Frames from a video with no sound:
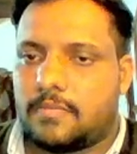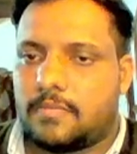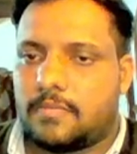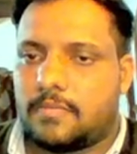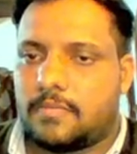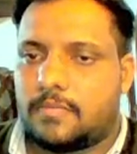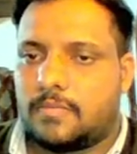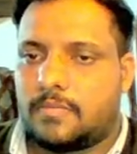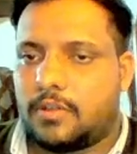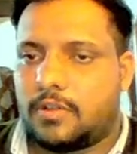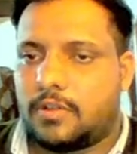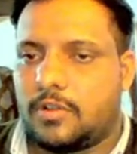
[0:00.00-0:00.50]

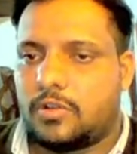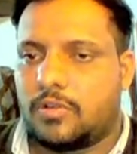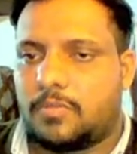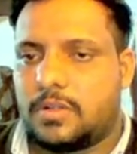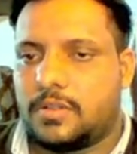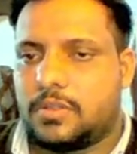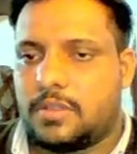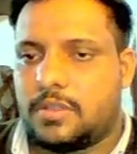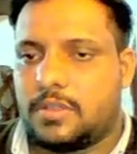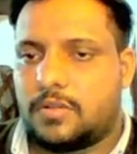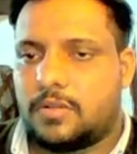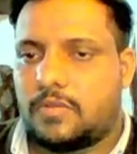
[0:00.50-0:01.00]

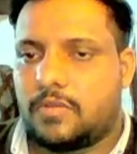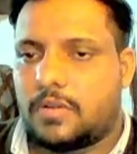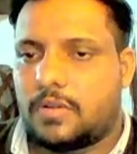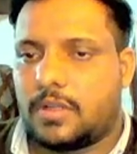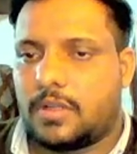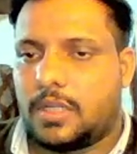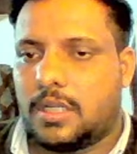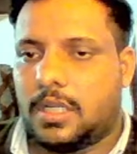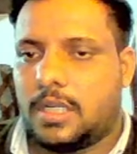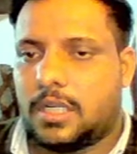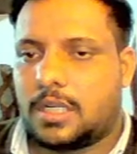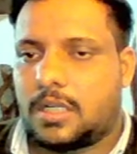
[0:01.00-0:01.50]

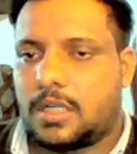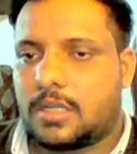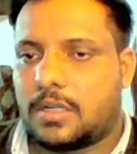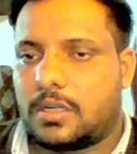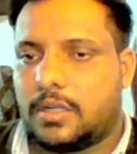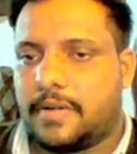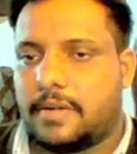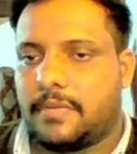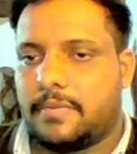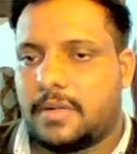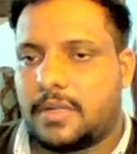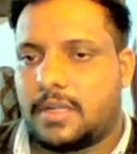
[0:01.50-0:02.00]
0.08
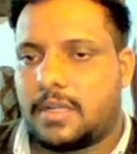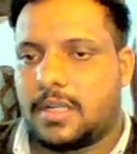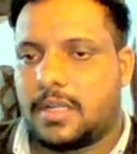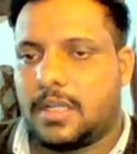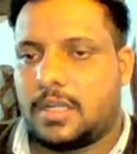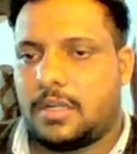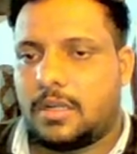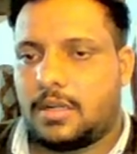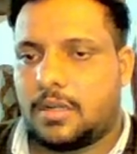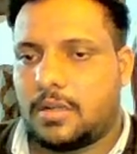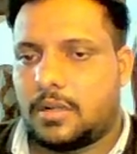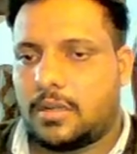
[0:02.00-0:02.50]
divided by
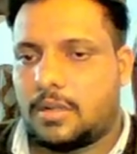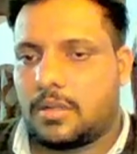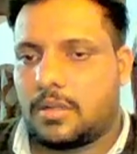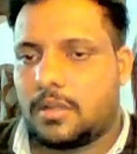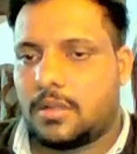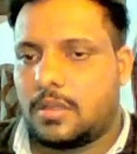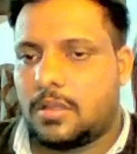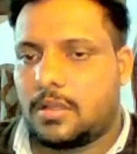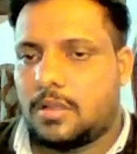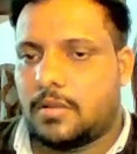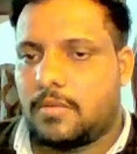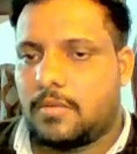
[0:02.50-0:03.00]
10
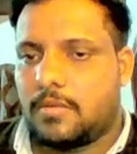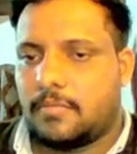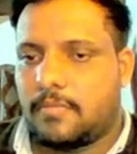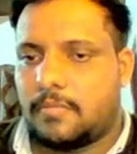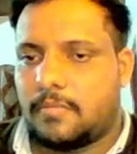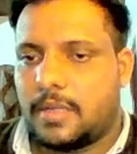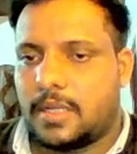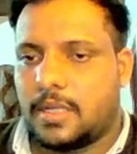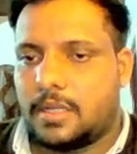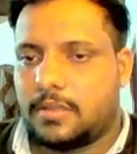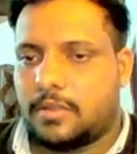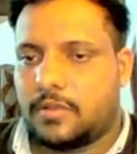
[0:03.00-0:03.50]

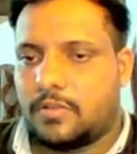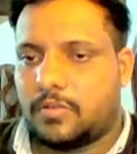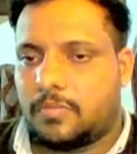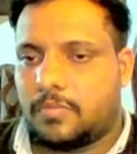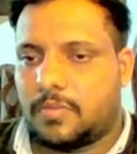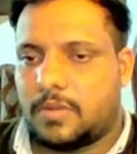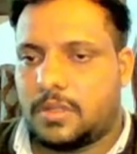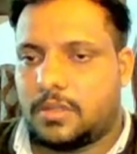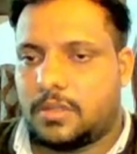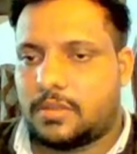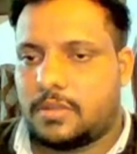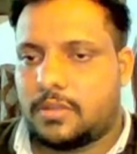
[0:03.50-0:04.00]
minus
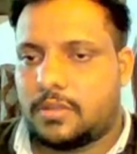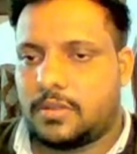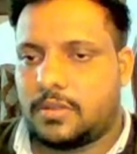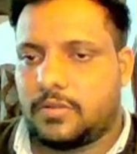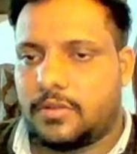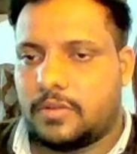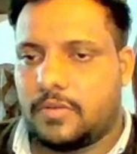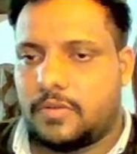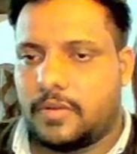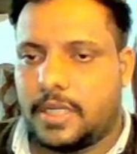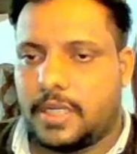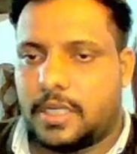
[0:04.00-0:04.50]

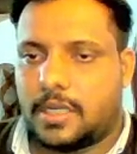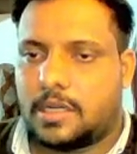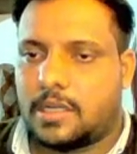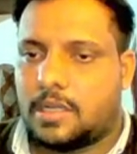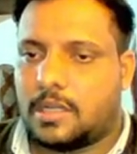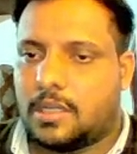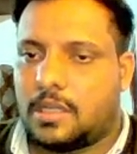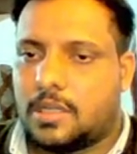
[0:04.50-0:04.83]
0.008.